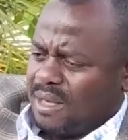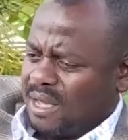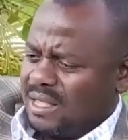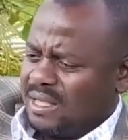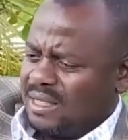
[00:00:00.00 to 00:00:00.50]

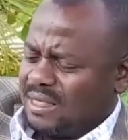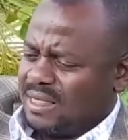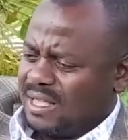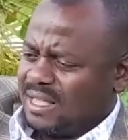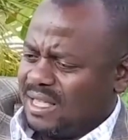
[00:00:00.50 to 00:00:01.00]
and the
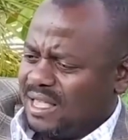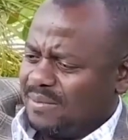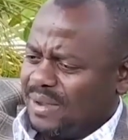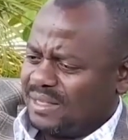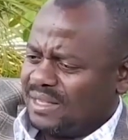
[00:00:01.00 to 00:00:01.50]
thirty-nine
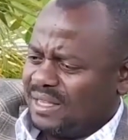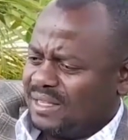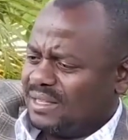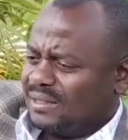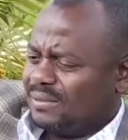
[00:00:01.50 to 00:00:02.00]

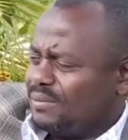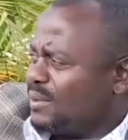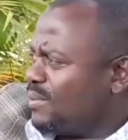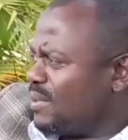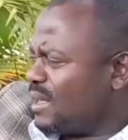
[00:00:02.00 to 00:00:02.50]
percent
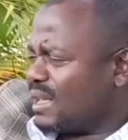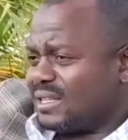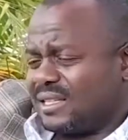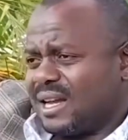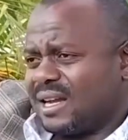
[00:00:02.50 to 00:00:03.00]
people that
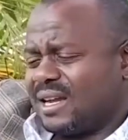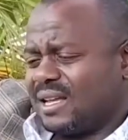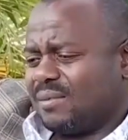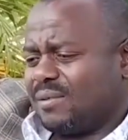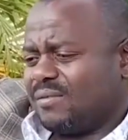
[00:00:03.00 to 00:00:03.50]
are stuck
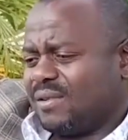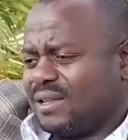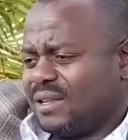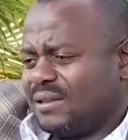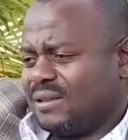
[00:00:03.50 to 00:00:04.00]
in
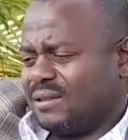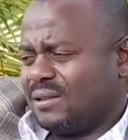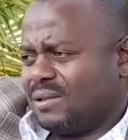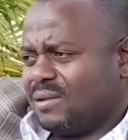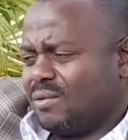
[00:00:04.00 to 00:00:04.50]
poverty
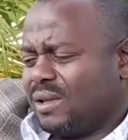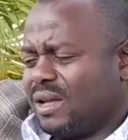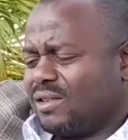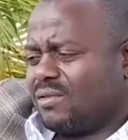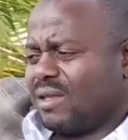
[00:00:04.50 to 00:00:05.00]

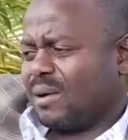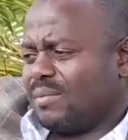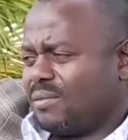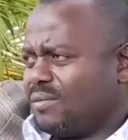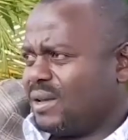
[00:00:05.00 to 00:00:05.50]
will actually
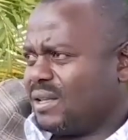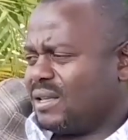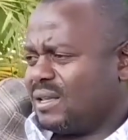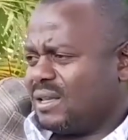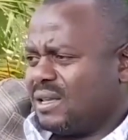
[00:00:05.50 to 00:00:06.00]
upgrade.
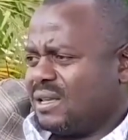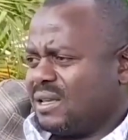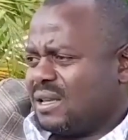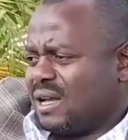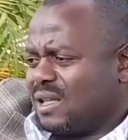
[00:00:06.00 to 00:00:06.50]

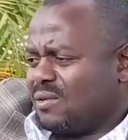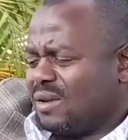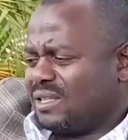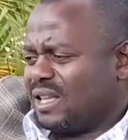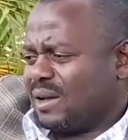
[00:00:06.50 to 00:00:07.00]
And
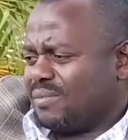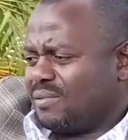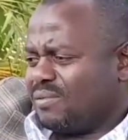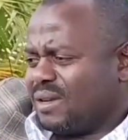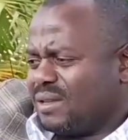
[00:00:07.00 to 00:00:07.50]
once they
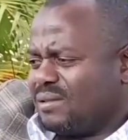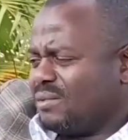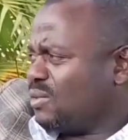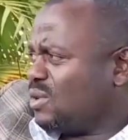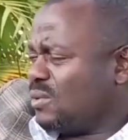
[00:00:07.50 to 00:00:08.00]
upgrade,
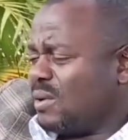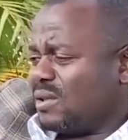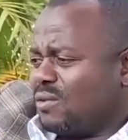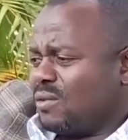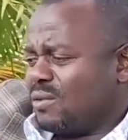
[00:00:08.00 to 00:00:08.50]
you see, we
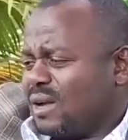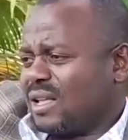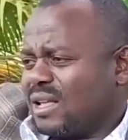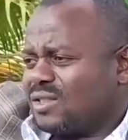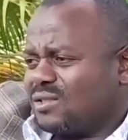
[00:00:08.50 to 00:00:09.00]
want all
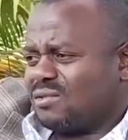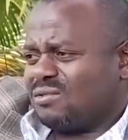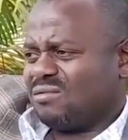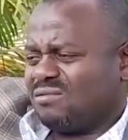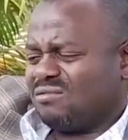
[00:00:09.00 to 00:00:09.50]
Ugandans
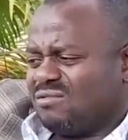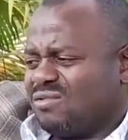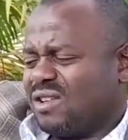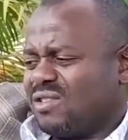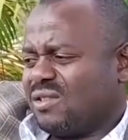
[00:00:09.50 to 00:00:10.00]

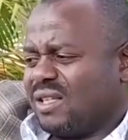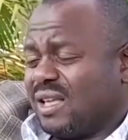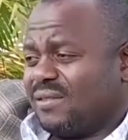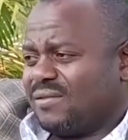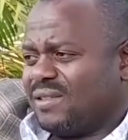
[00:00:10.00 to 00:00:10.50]
to, to enjoy
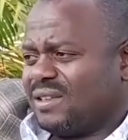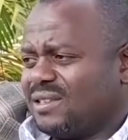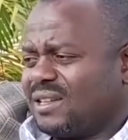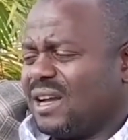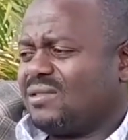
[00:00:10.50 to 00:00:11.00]
life.
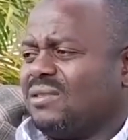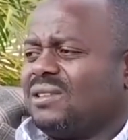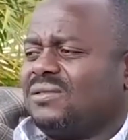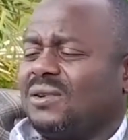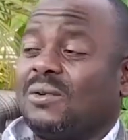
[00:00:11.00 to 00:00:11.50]
This country
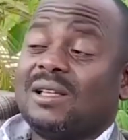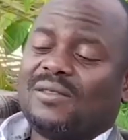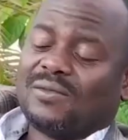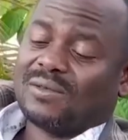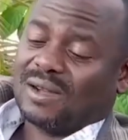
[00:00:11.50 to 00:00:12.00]
is a
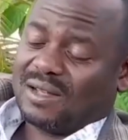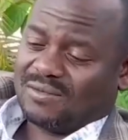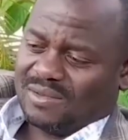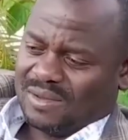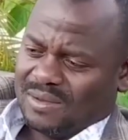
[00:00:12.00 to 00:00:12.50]
wonderful
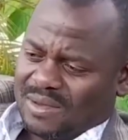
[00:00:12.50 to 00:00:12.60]
country.